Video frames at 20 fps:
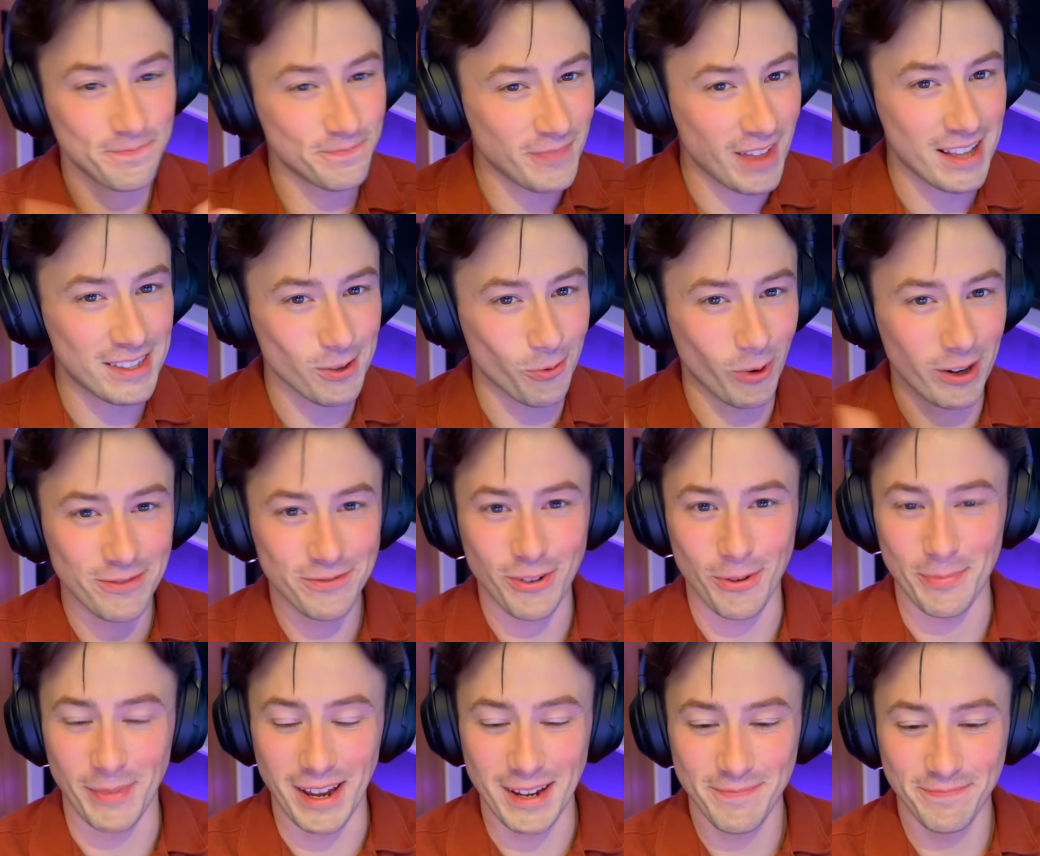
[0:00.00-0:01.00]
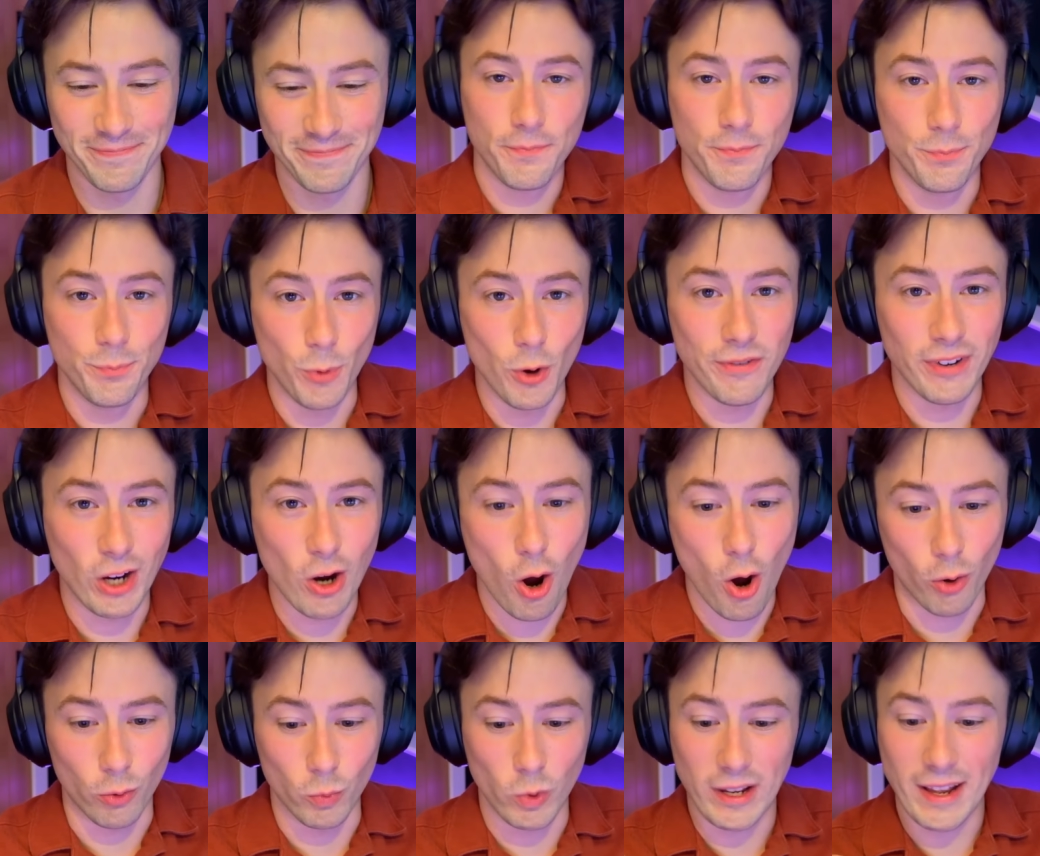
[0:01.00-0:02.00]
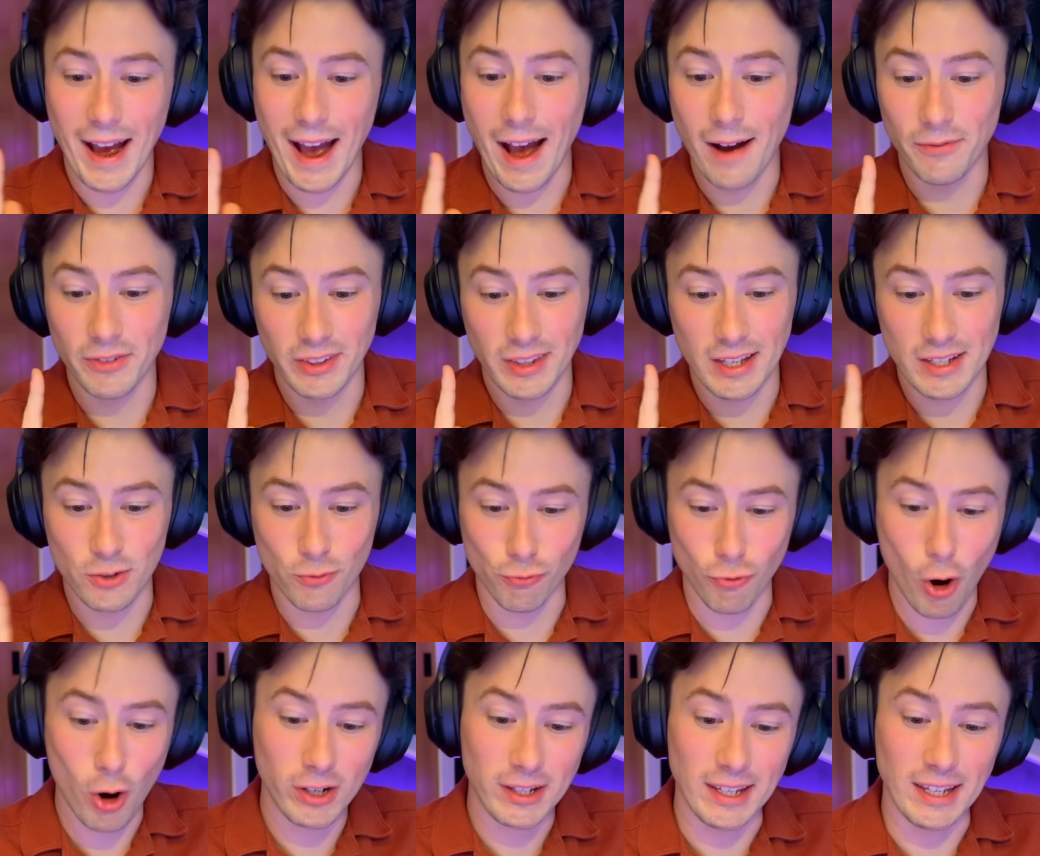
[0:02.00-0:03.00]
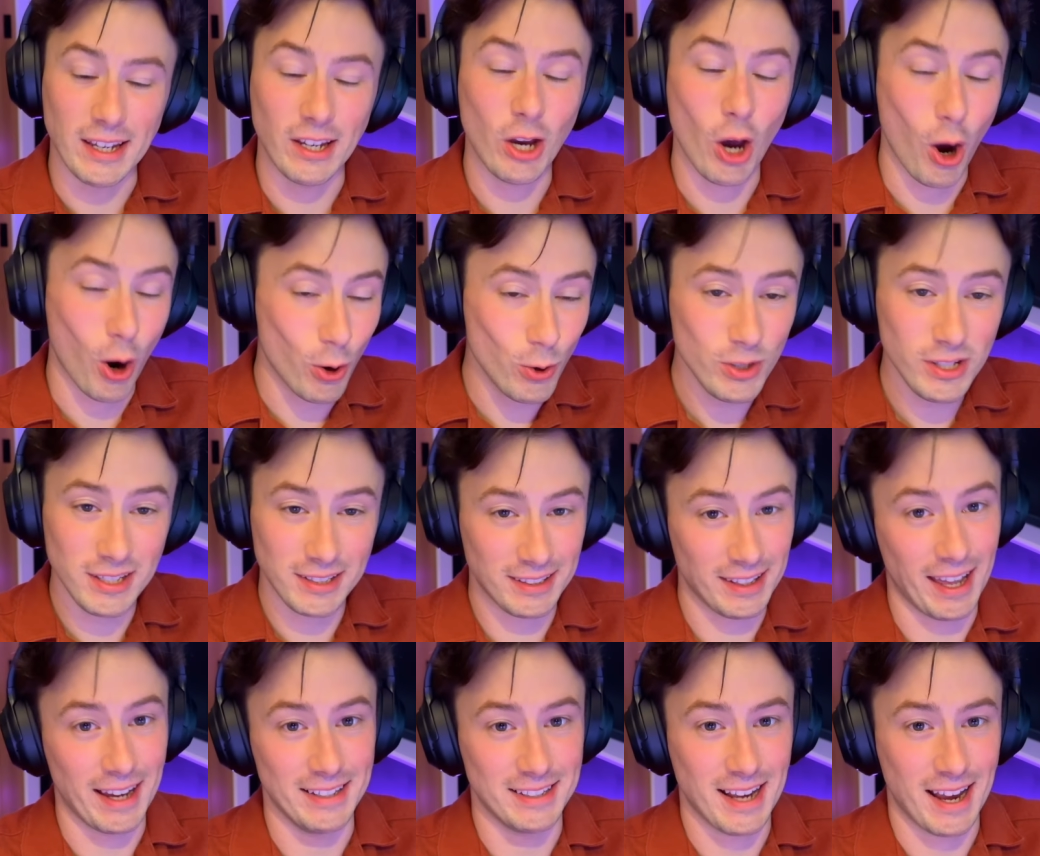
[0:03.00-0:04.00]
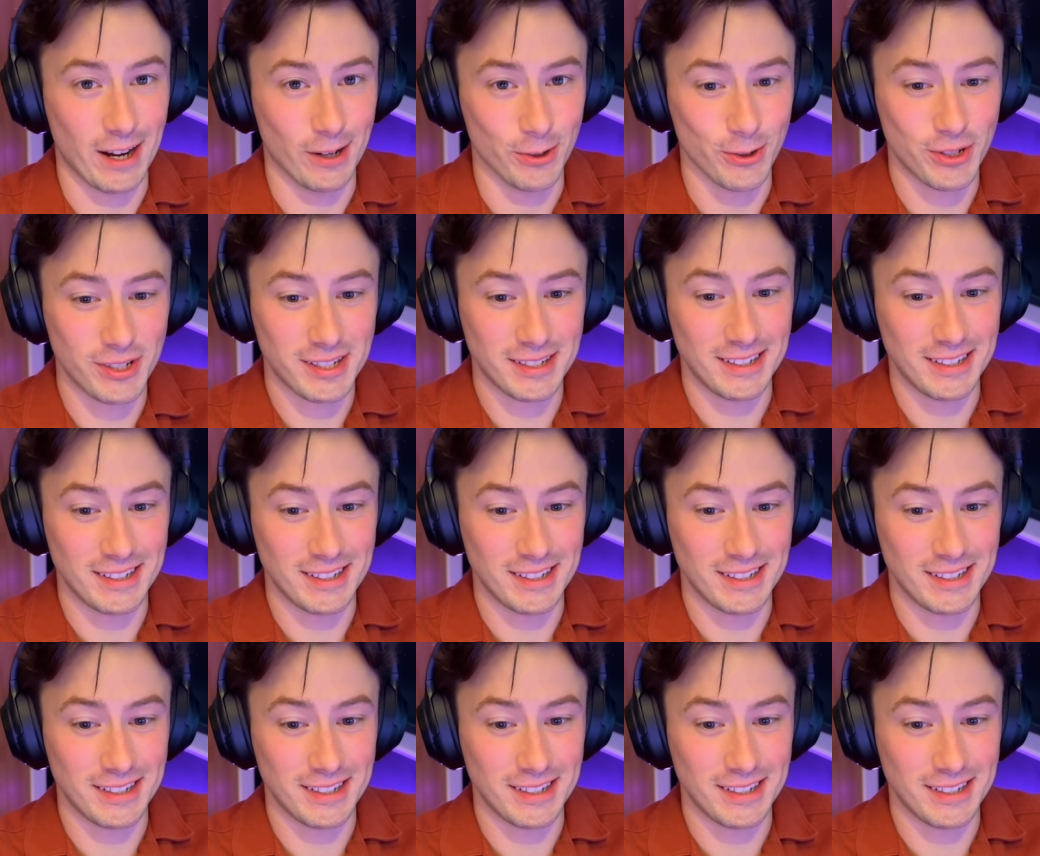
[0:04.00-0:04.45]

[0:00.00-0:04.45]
It's a win from me. Moving on, we have this rocky coast lighthouse.